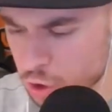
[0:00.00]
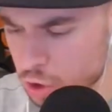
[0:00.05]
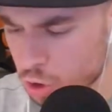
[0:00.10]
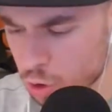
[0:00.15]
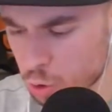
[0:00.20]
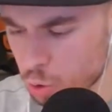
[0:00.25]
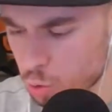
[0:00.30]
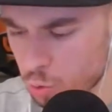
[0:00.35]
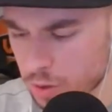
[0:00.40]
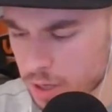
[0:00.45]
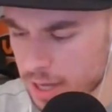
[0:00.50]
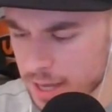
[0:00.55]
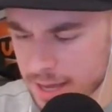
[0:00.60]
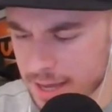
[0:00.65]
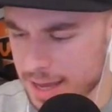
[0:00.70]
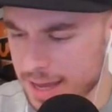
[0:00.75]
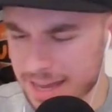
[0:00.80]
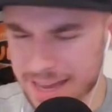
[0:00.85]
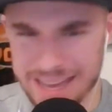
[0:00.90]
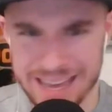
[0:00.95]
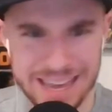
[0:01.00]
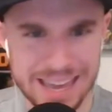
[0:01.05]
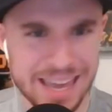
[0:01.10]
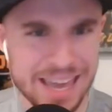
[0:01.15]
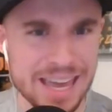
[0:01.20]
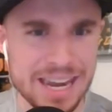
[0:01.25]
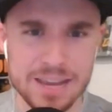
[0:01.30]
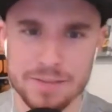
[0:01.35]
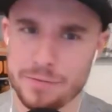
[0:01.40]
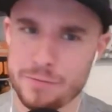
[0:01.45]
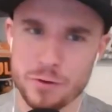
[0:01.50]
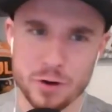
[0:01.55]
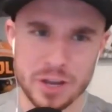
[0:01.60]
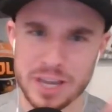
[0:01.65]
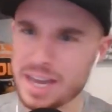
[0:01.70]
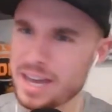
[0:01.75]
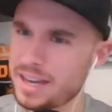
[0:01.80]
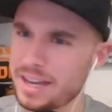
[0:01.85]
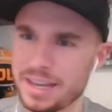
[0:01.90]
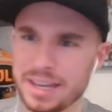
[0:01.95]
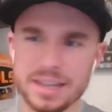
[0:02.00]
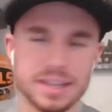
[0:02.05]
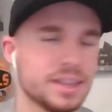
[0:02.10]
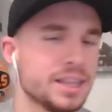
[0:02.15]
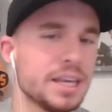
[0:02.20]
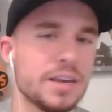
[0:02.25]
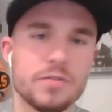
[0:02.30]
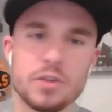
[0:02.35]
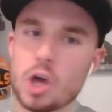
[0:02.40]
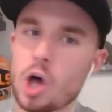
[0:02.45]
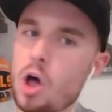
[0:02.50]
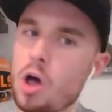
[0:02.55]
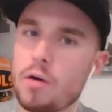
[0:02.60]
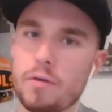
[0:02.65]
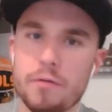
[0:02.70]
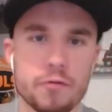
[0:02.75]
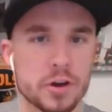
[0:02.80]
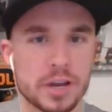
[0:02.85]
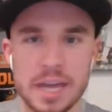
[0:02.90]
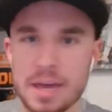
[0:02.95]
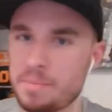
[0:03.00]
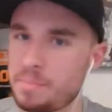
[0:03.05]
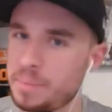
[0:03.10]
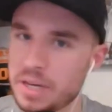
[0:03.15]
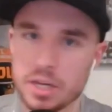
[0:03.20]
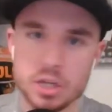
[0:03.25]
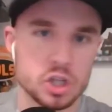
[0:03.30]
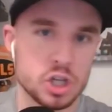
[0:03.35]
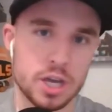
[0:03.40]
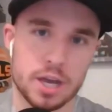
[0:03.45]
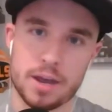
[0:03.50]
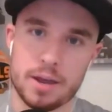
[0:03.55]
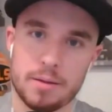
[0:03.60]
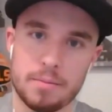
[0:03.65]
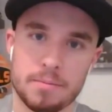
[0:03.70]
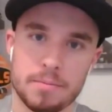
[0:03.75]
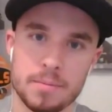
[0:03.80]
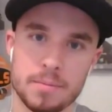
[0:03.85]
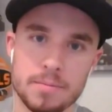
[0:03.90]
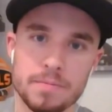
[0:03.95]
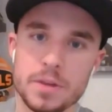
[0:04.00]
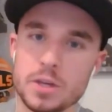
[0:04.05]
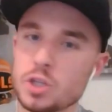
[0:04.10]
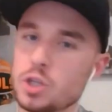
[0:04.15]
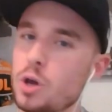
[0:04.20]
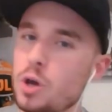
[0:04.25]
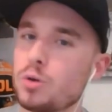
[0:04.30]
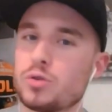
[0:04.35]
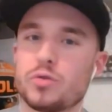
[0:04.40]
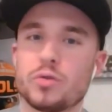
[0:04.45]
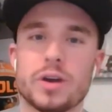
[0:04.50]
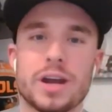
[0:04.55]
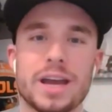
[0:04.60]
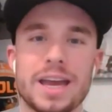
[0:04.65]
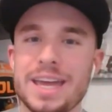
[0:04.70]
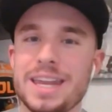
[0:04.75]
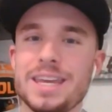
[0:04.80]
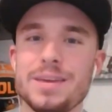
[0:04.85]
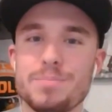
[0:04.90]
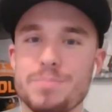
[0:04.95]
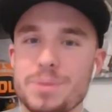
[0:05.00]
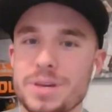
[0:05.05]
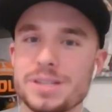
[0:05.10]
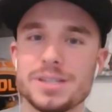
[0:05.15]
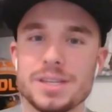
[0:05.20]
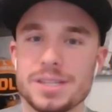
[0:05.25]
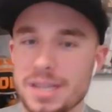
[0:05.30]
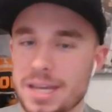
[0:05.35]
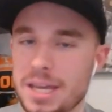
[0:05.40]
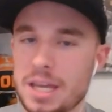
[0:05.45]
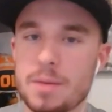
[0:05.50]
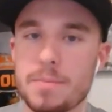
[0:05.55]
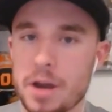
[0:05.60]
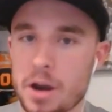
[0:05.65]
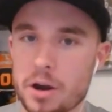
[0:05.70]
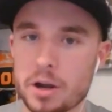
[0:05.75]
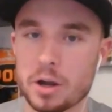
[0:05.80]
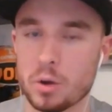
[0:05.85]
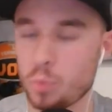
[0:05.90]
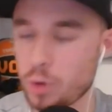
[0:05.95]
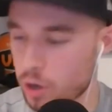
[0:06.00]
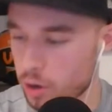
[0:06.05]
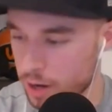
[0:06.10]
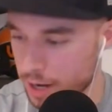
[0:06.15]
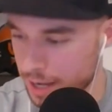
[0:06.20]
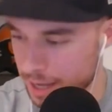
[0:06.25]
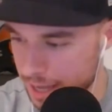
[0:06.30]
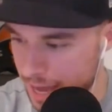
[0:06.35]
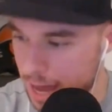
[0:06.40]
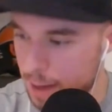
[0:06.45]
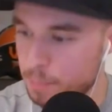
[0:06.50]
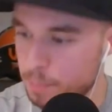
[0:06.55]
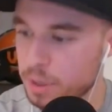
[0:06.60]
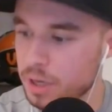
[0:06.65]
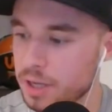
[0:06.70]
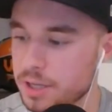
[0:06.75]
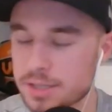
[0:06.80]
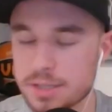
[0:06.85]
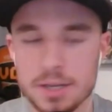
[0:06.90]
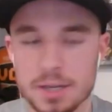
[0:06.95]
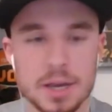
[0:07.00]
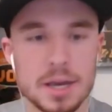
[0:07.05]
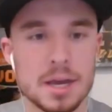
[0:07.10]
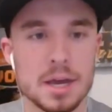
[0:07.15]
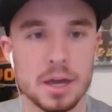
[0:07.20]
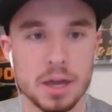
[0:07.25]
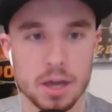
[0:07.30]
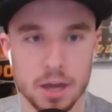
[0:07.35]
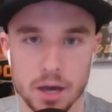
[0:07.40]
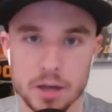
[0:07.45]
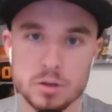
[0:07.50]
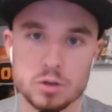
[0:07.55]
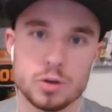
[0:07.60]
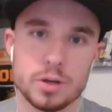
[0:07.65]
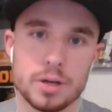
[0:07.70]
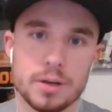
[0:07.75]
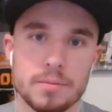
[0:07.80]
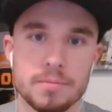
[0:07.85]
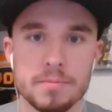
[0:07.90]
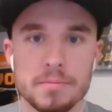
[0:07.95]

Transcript: to any, forget Live Golf, forget PGA. This goes for any business in America. We are a capitalist country.